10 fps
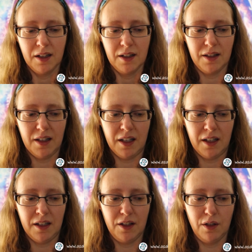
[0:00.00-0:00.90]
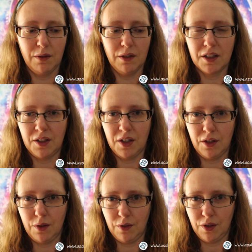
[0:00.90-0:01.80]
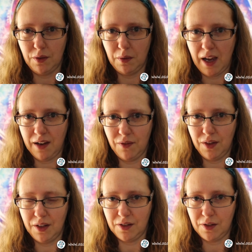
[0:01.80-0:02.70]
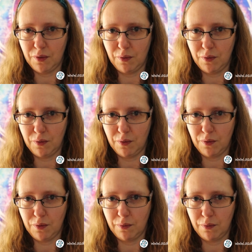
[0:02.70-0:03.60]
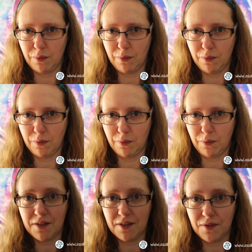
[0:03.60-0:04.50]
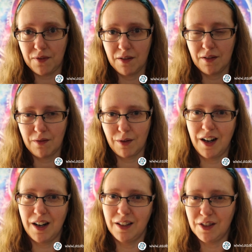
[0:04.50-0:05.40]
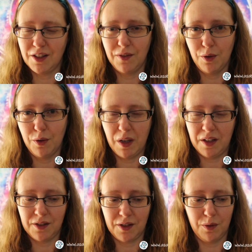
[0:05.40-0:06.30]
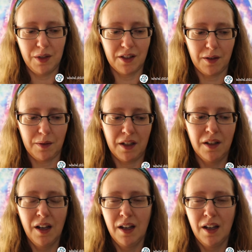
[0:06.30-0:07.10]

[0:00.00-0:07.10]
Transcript: then you will continue to have this result in your life, regardless of who wins or who doesn't win.